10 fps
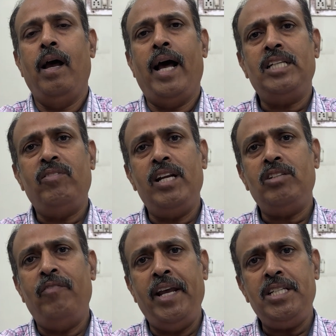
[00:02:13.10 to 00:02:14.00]
As well
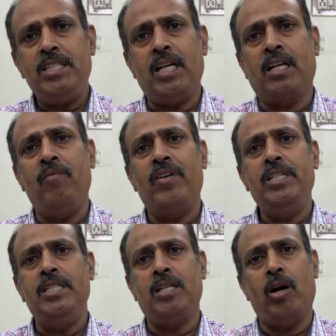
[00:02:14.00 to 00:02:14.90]
as waist
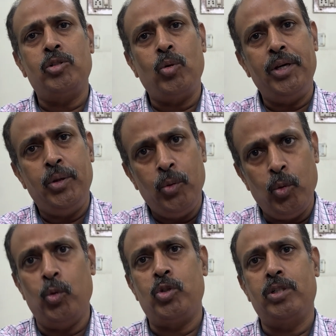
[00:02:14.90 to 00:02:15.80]
circumference is also
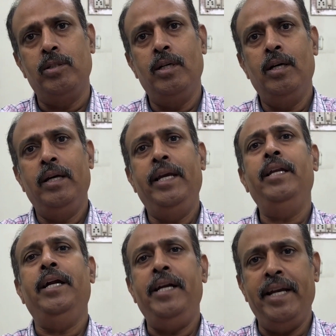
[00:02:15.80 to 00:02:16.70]
used
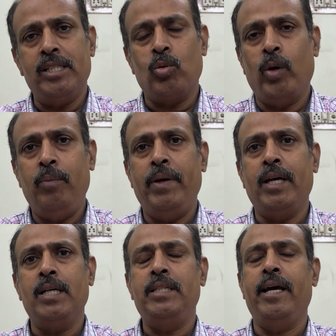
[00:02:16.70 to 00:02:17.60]
in Indians. Why?
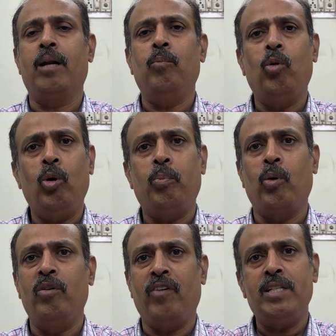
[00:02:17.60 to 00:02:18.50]
Because they are more
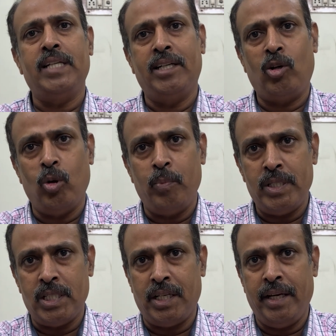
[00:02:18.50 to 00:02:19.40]
prone for central
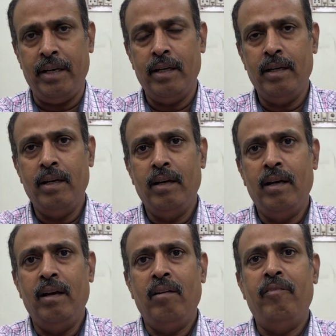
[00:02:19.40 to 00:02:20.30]
obesity.
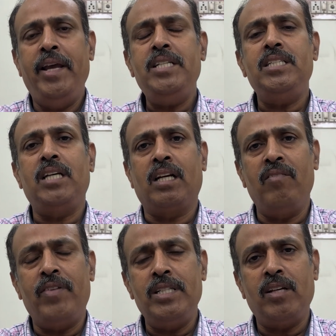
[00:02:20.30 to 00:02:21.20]
Waist
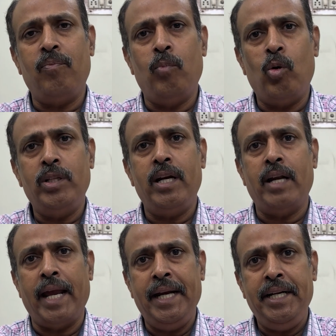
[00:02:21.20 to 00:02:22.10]
circumference of more than
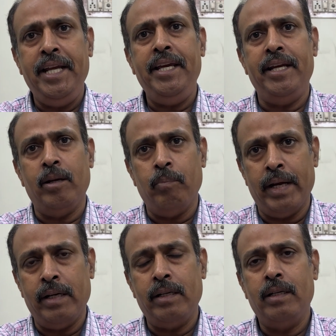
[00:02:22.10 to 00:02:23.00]
90 in
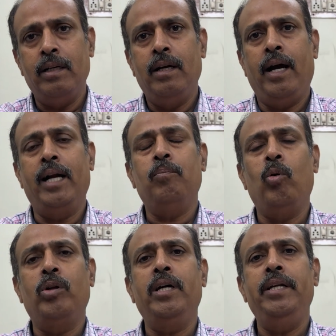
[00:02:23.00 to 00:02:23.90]
men and
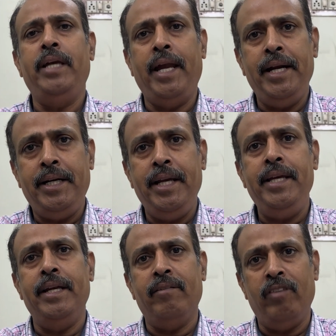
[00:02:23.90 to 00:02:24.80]
more than
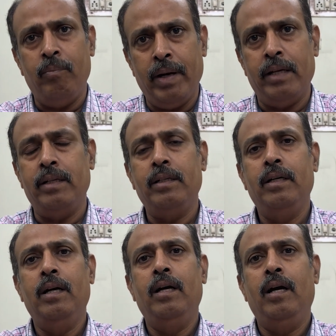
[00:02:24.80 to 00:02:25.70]
80 in women
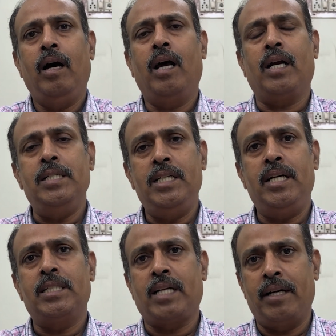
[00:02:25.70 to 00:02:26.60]
are
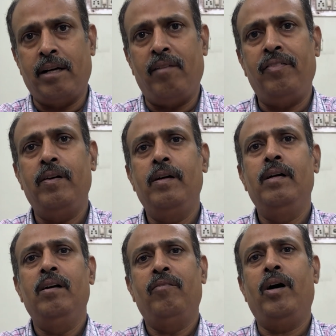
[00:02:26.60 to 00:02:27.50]
considered as cutoff
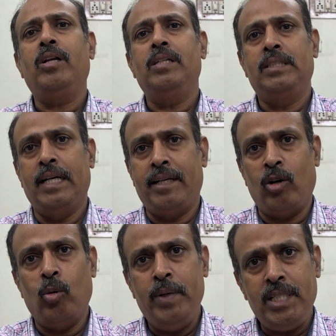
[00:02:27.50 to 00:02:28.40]
for
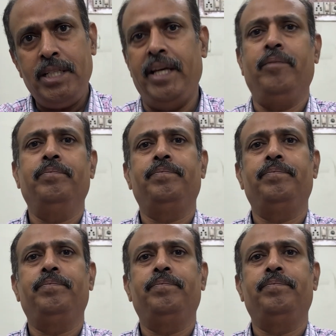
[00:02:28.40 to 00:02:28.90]
central obesity.